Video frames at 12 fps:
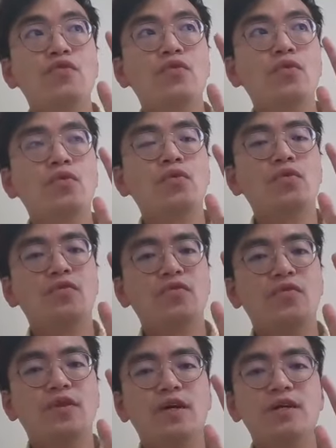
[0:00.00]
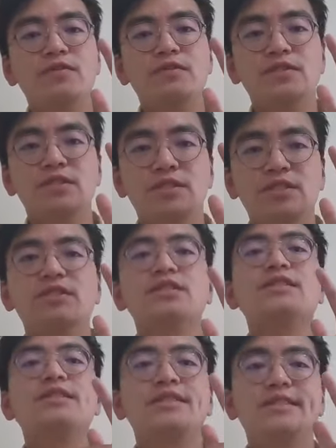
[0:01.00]
4, 5, 6,
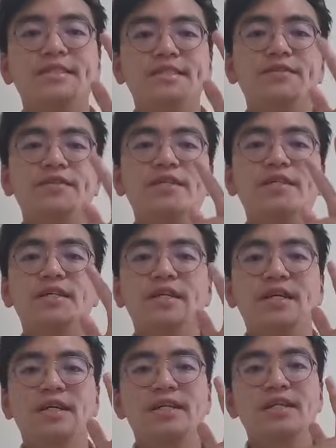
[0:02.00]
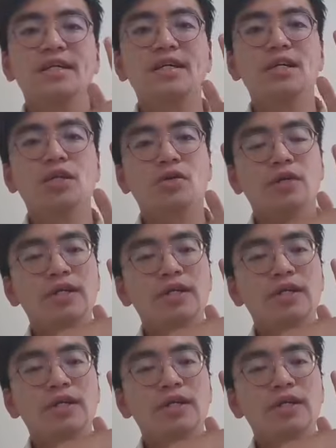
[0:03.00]
7, 8, 9,